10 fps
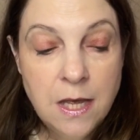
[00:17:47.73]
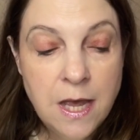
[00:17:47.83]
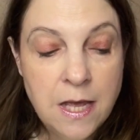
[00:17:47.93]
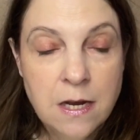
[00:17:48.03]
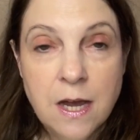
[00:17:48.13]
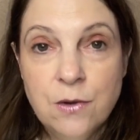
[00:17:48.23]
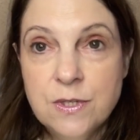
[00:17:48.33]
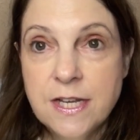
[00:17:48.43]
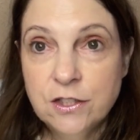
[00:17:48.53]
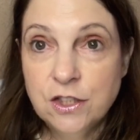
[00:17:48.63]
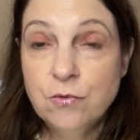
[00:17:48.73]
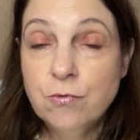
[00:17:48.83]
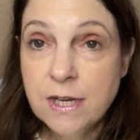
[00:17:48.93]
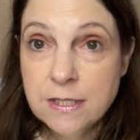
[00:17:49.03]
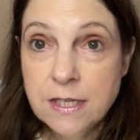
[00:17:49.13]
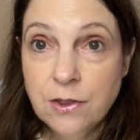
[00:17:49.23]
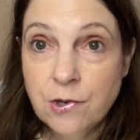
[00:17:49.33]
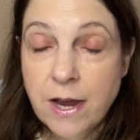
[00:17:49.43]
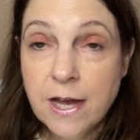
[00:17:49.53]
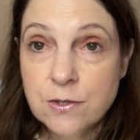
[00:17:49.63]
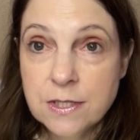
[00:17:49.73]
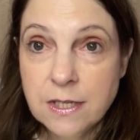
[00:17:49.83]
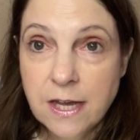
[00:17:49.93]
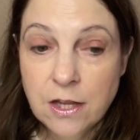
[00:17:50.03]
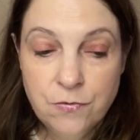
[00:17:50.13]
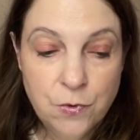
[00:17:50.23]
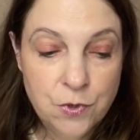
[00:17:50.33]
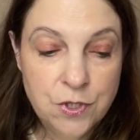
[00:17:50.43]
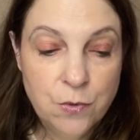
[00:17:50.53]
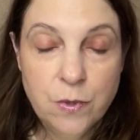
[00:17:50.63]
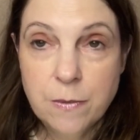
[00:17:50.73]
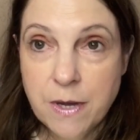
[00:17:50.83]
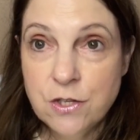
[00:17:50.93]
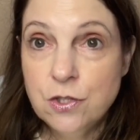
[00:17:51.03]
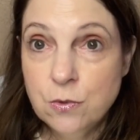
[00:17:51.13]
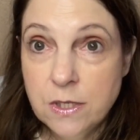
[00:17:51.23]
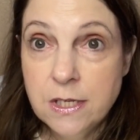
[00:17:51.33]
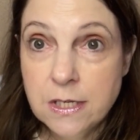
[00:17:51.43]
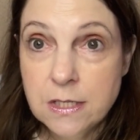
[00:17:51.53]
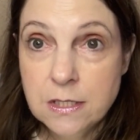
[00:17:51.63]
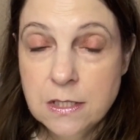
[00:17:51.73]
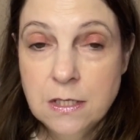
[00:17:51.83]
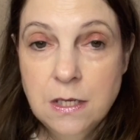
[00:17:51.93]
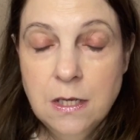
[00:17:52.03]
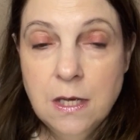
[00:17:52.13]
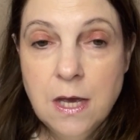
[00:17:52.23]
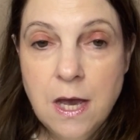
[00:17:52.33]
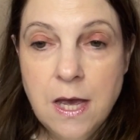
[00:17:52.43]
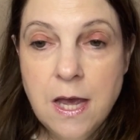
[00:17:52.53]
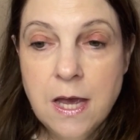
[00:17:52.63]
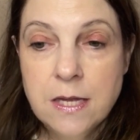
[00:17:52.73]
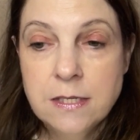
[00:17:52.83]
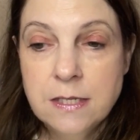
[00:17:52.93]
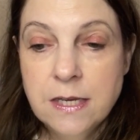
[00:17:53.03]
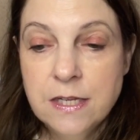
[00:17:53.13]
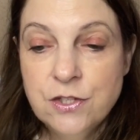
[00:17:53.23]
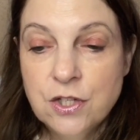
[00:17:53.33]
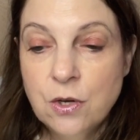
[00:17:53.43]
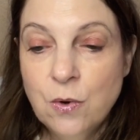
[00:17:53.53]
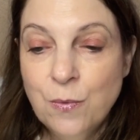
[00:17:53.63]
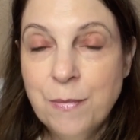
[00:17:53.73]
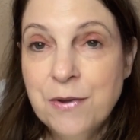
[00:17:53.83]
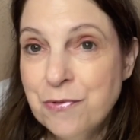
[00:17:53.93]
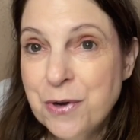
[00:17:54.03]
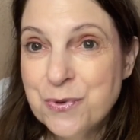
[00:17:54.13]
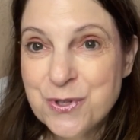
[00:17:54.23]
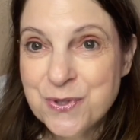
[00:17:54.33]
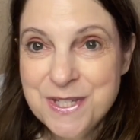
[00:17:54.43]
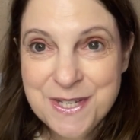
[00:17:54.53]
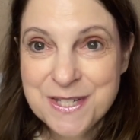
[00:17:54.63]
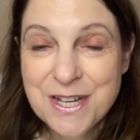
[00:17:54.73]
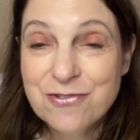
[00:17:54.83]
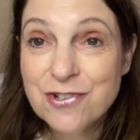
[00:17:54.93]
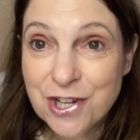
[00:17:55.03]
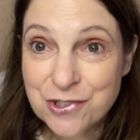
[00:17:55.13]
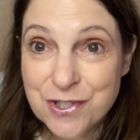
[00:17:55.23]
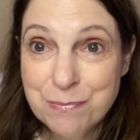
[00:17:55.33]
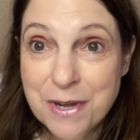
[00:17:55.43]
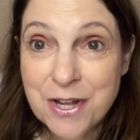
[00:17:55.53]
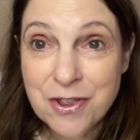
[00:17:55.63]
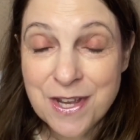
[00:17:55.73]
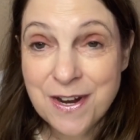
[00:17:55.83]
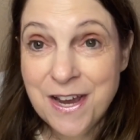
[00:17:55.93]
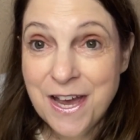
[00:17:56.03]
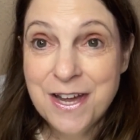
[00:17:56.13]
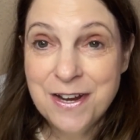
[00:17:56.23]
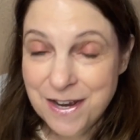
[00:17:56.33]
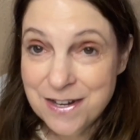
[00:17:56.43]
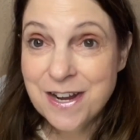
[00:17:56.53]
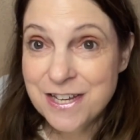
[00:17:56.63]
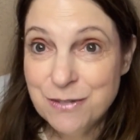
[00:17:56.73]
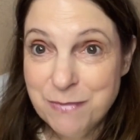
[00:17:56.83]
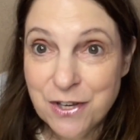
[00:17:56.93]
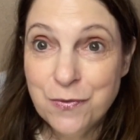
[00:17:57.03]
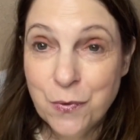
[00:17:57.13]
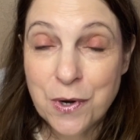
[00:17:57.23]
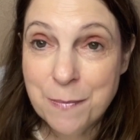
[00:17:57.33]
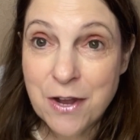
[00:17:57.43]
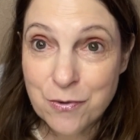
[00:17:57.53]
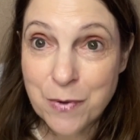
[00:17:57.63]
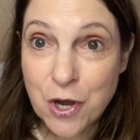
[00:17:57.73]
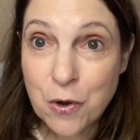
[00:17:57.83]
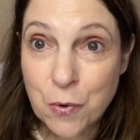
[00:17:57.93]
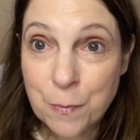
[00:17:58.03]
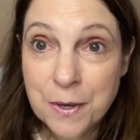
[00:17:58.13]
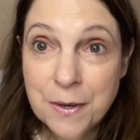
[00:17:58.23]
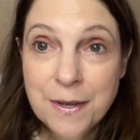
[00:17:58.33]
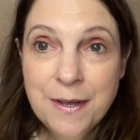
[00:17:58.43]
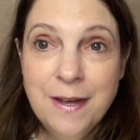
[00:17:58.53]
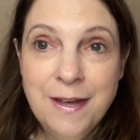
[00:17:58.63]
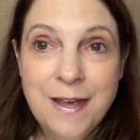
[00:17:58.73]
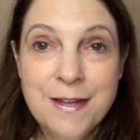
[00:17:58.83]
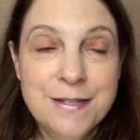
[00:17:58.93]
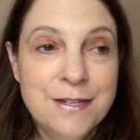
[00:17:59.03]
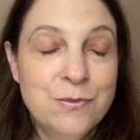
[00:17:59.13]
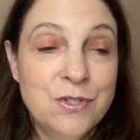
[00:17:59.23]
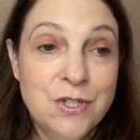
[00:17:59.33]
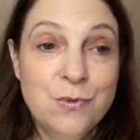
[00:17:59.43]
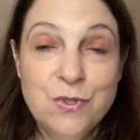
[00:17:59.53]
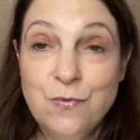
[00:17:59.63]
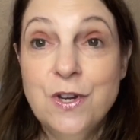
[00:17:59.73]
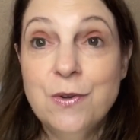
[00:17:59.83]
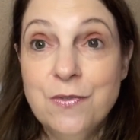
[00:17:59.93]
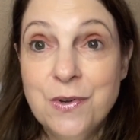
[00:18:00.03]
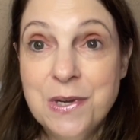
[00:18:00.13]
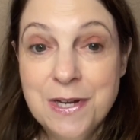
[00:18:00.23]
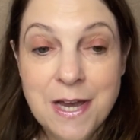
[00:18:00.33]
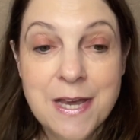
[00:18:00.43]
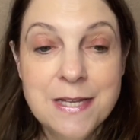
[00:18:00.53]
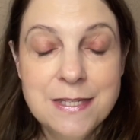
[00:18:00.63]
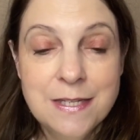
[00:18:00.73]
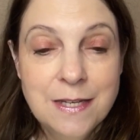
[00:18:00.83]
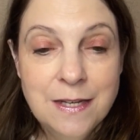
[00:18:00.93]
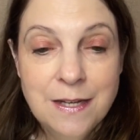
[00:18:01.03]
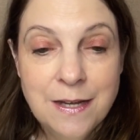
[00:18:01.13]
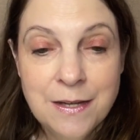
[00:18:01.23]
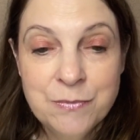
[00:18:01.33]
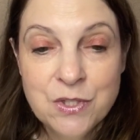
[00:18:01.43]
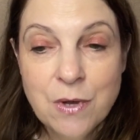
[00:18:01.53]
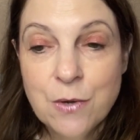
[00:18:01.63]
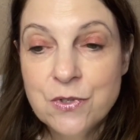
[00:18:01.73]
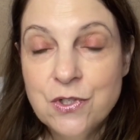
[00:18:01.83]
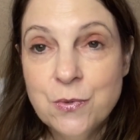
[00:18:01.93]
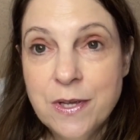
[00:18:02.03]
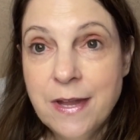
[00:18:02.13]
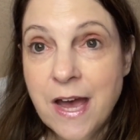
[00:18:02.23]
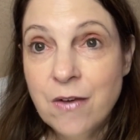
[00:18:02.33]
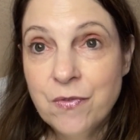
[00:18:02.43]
and I was actually renting their house in California with my two kids. So my rent was only $600 a month, and I had a nice big 4-bedroom home. And it was very, very nice. So I was doing that